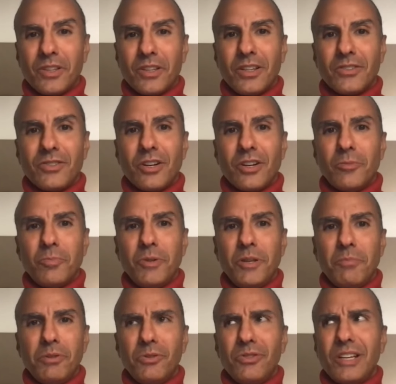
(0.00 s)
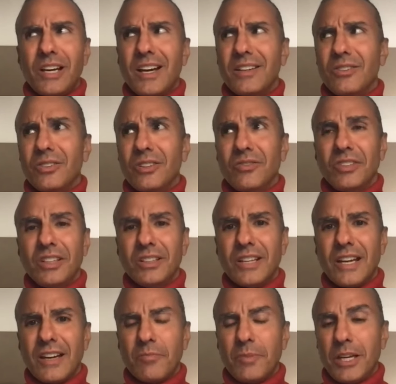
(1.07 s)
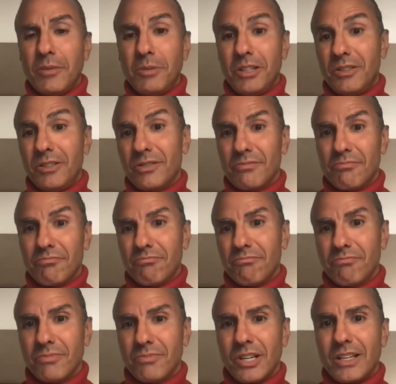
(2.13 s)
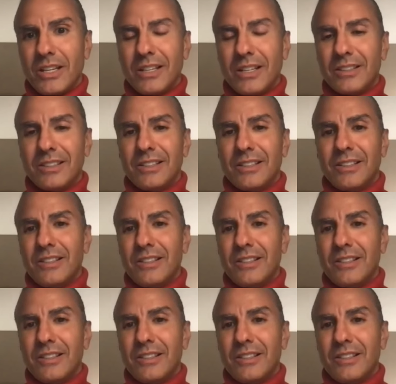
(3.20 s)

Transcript: because all the people who died don't even get to have babies, right? Like